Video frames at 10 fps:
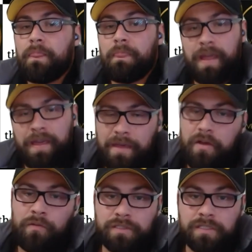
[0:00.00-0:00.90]
Now that
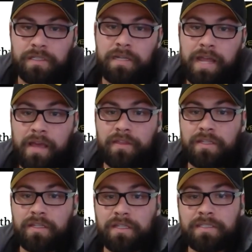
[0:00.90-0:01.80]
obviously, now that
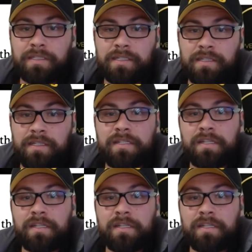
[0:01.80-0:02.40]
you're listening to this,